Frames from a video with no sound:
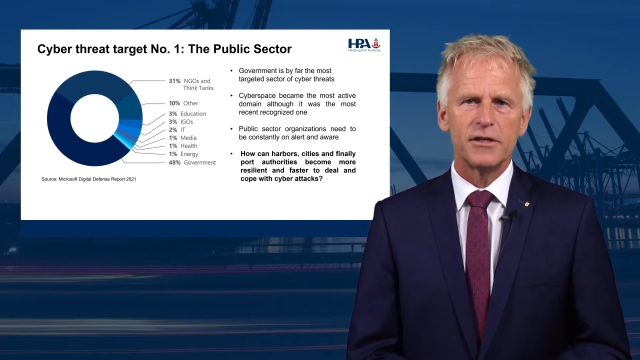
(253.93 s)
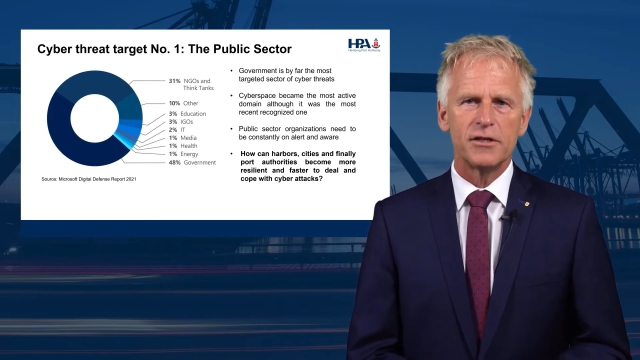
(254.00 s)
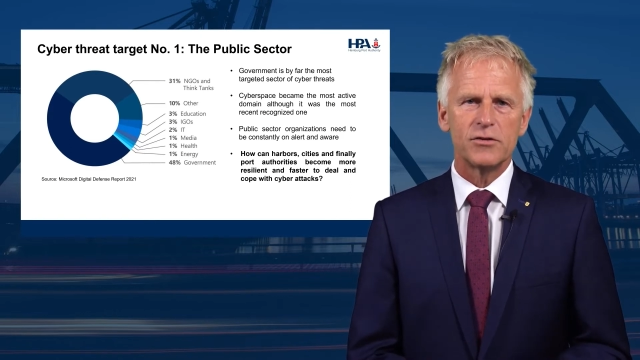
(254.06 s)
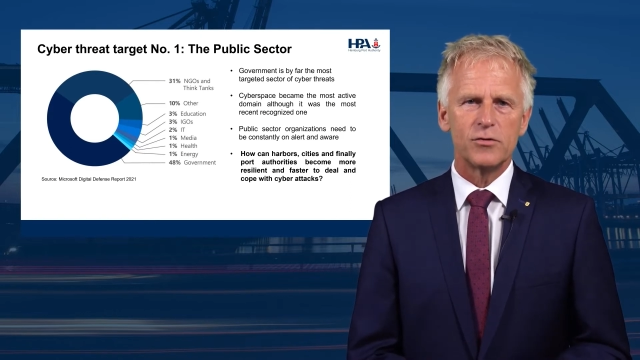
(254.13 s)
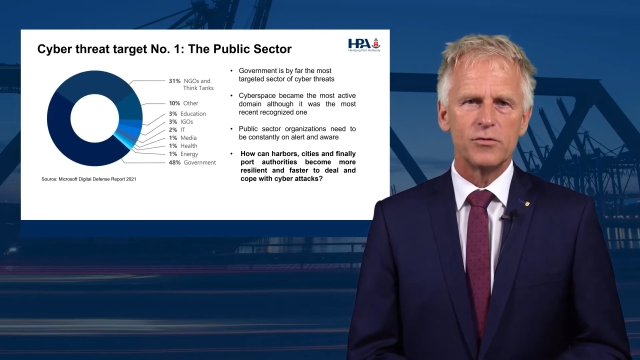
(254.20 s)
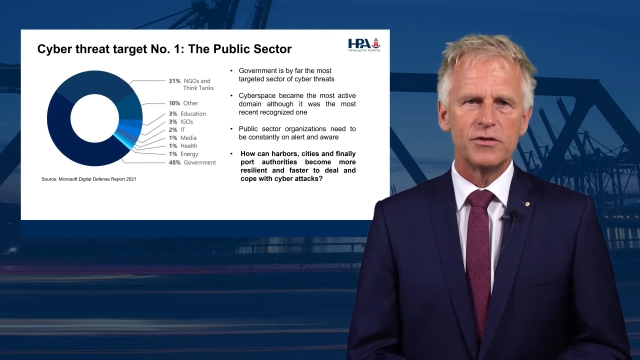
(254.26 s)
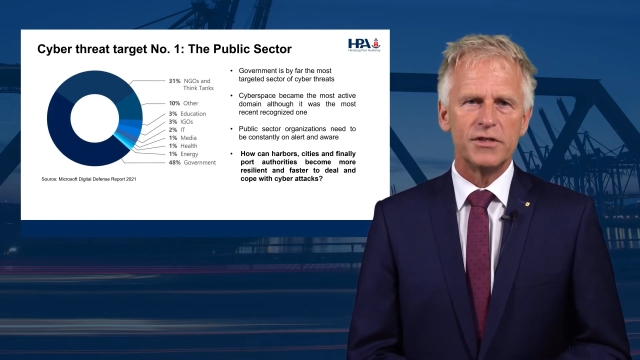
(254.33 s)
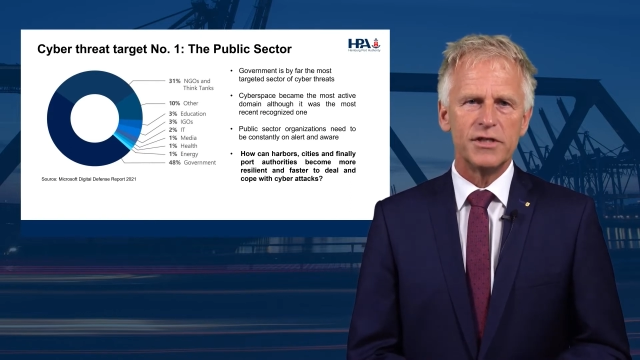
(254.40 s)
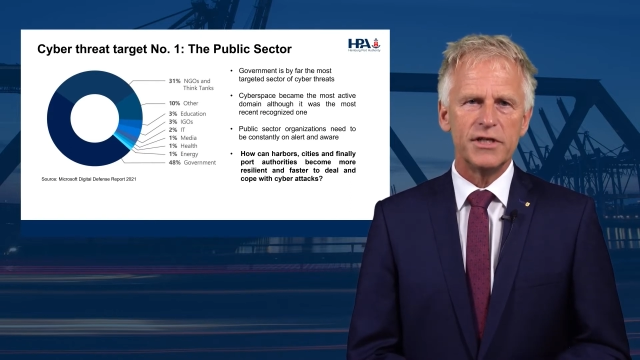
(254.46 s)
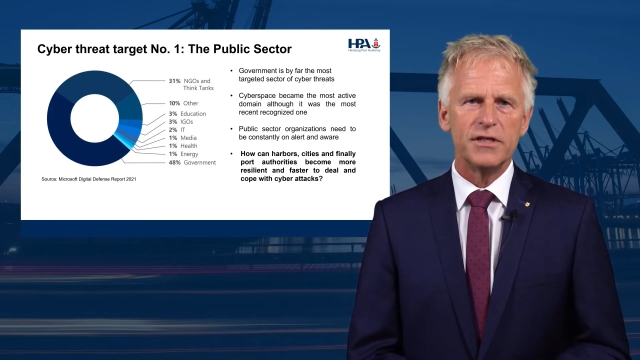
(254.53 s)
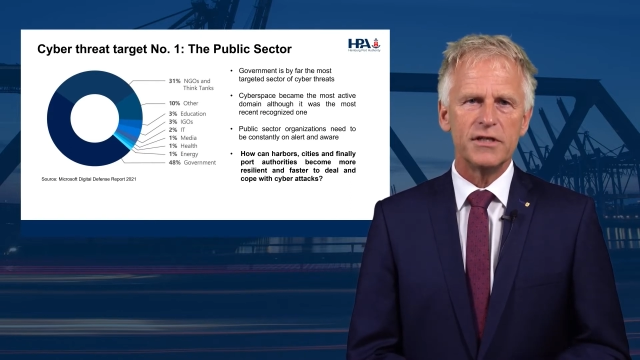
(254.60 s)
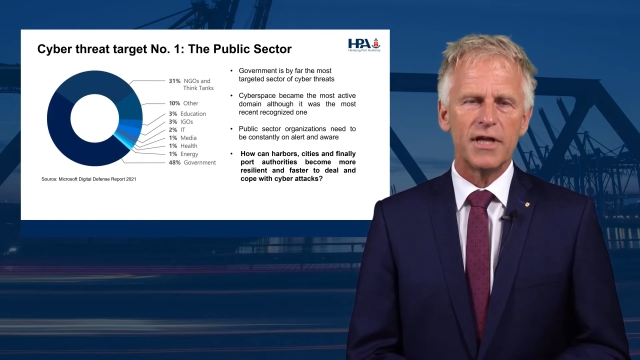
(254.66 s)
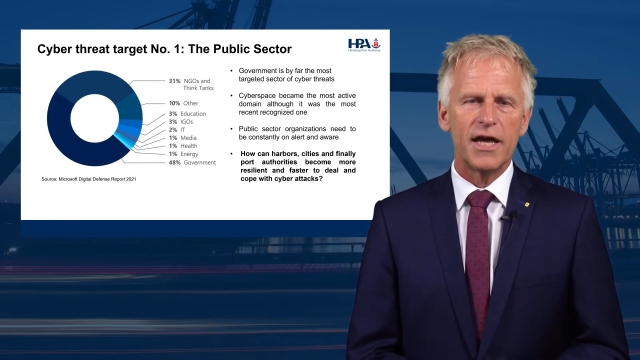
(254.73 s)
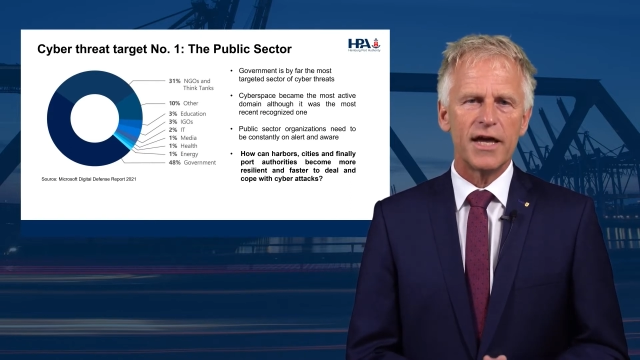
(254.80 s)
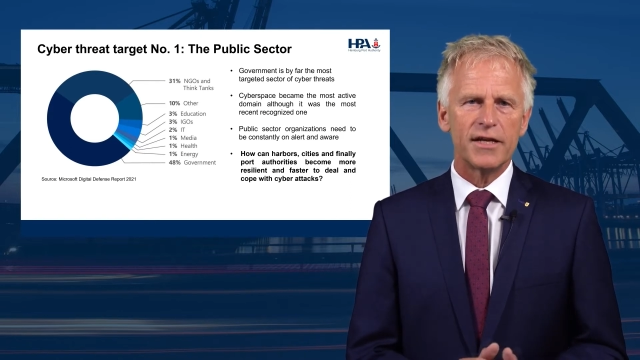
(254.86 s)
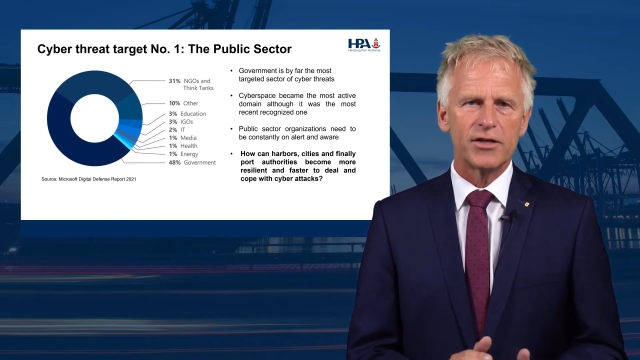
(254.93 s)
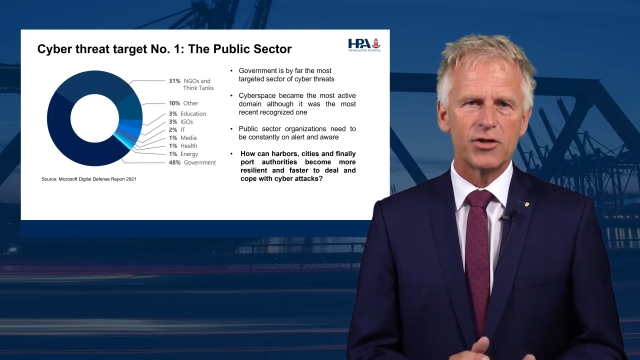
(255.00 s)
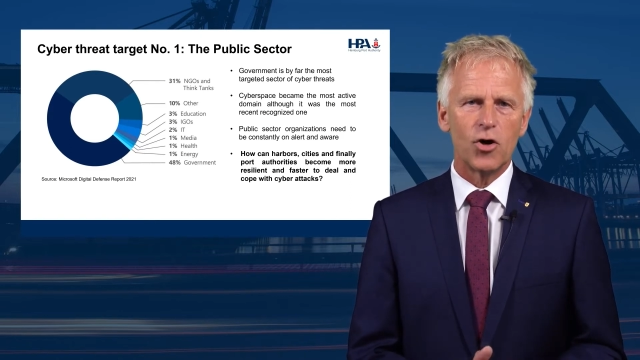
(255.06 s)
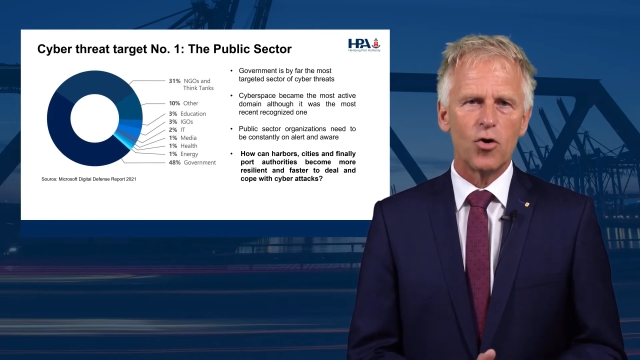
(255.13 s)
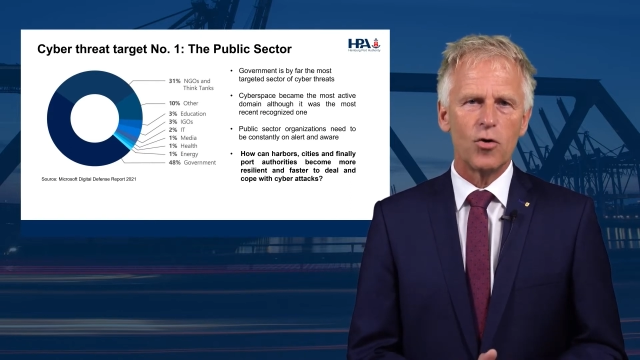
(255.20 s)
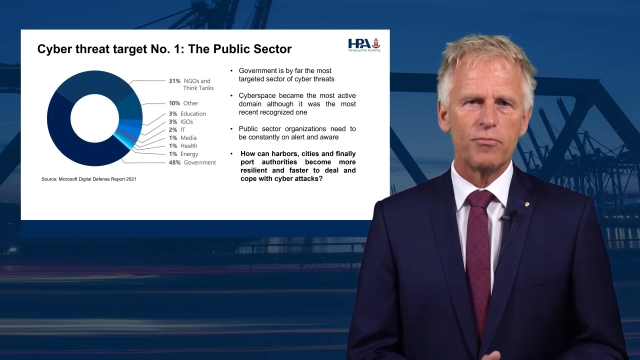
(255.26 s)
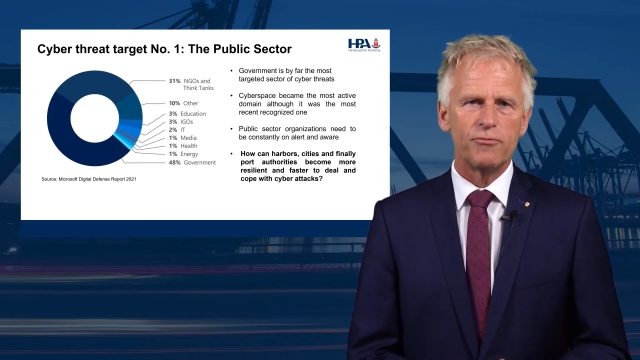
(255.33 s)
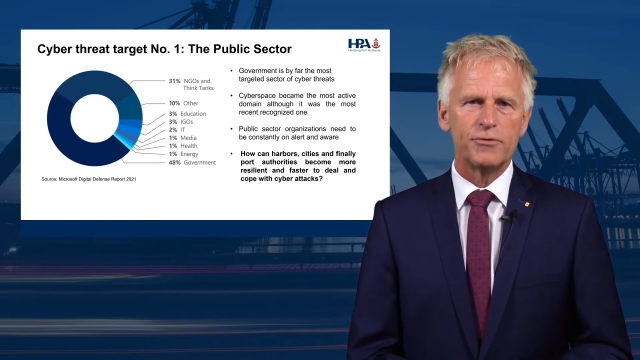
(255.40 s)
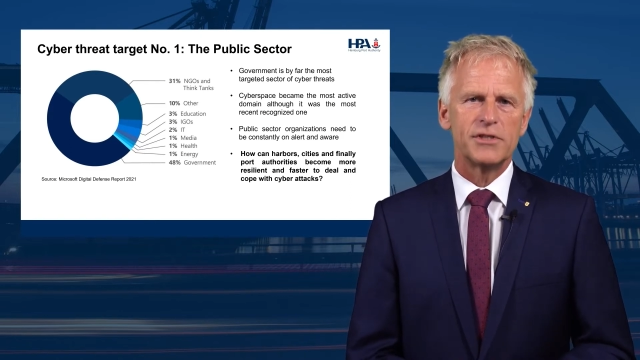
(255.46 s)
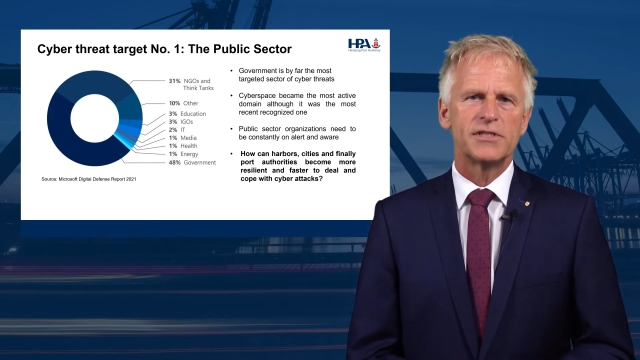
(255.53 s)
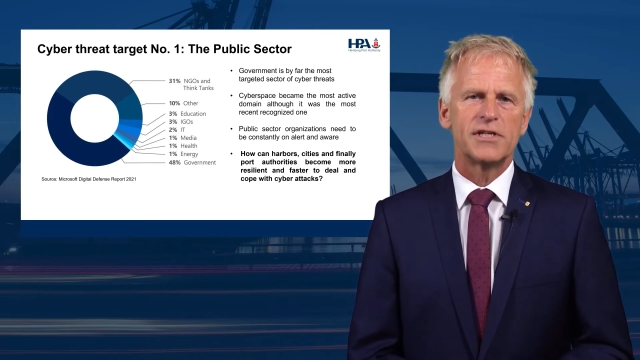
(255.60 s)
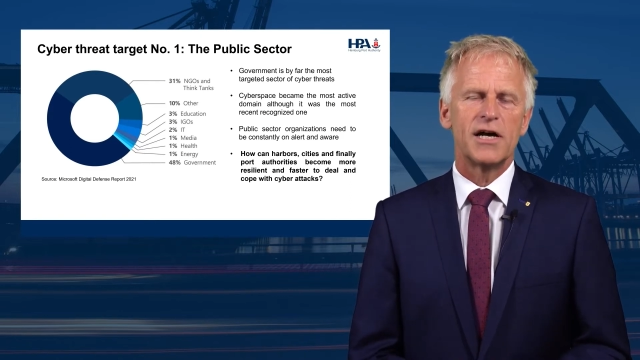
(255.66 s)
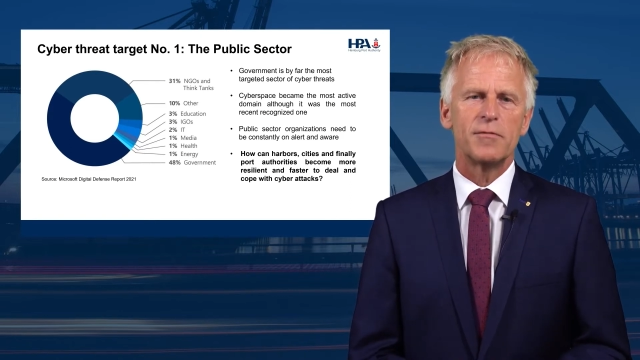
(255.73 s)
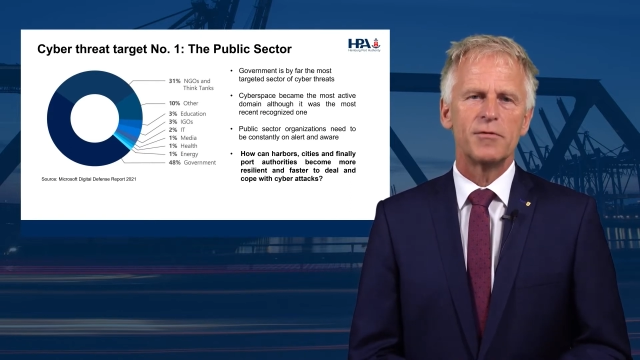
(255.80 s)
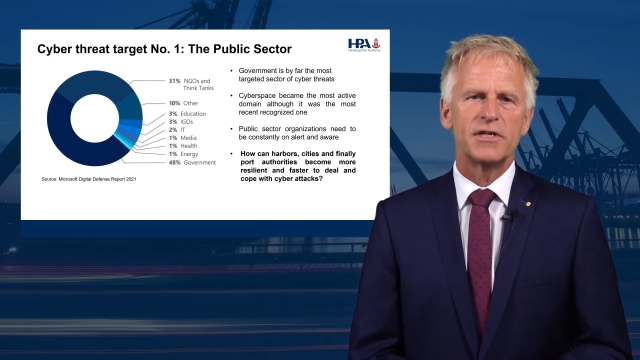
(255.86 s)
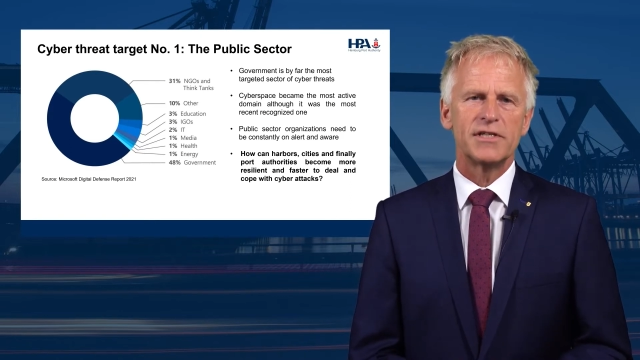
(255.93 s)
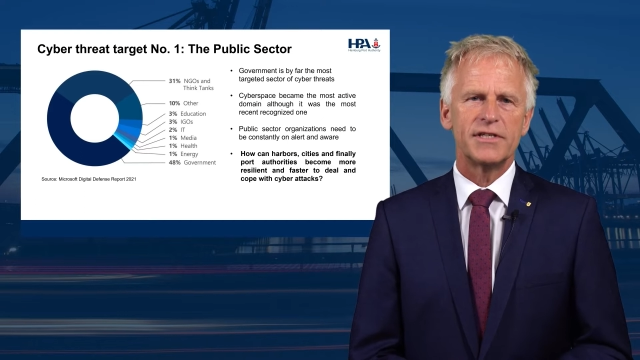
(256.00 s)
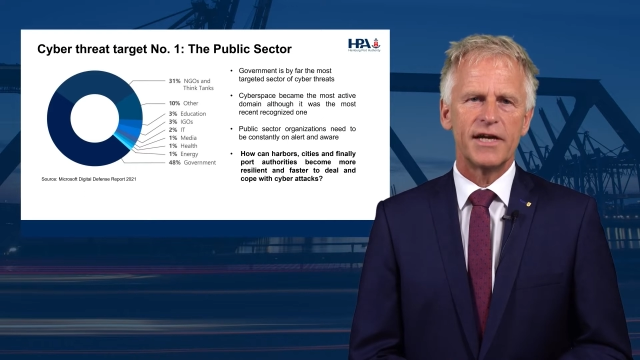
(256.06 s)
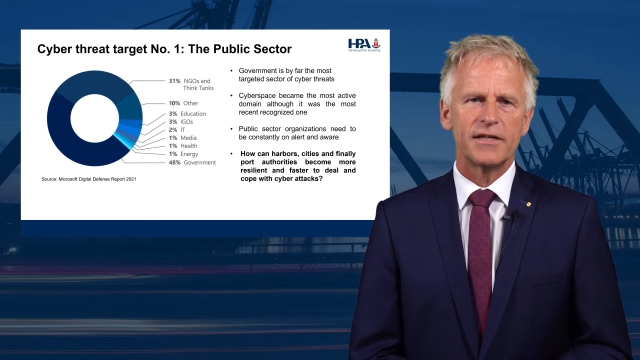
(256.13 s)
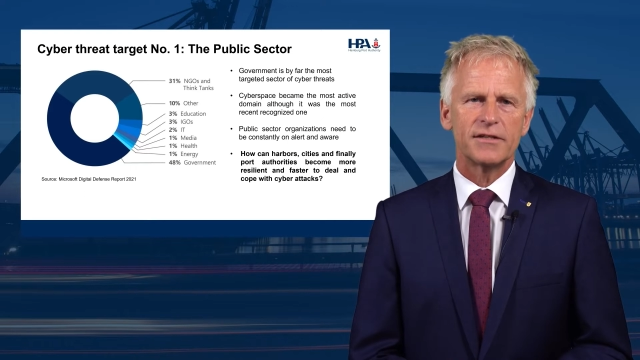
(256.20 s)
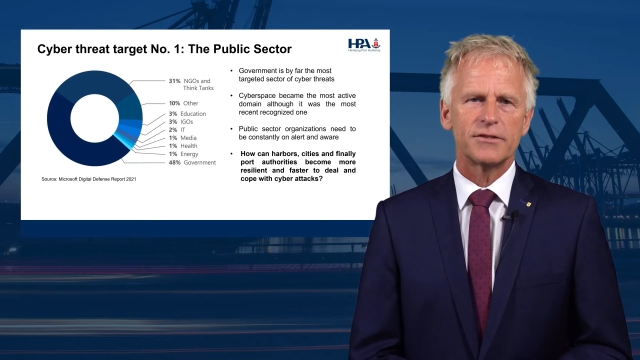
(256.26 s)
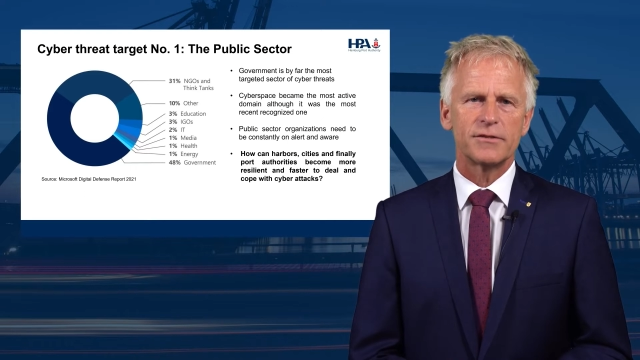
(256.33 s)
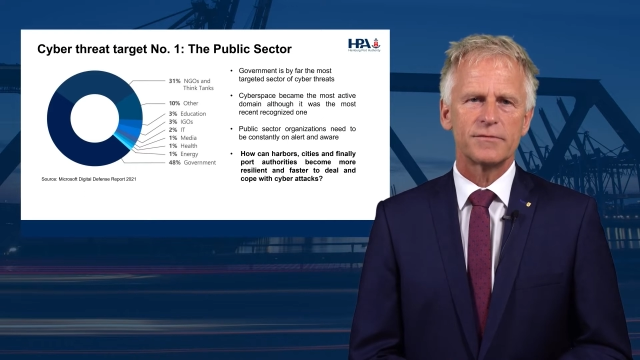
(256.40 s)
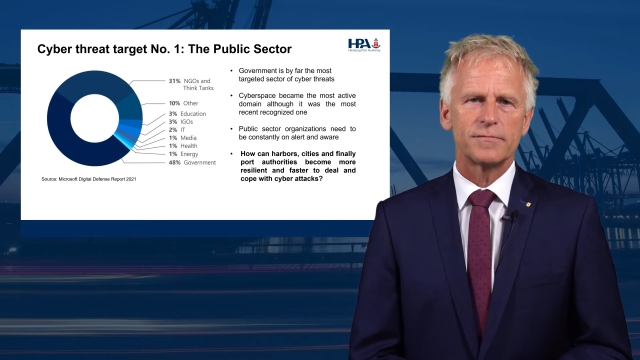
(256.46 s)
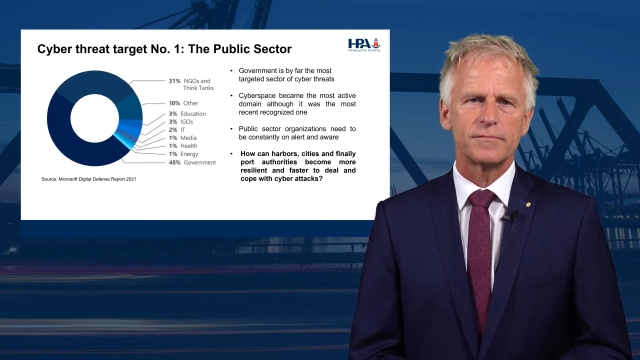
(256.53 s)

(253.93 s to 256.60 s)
to deal and cope with cyber attacks?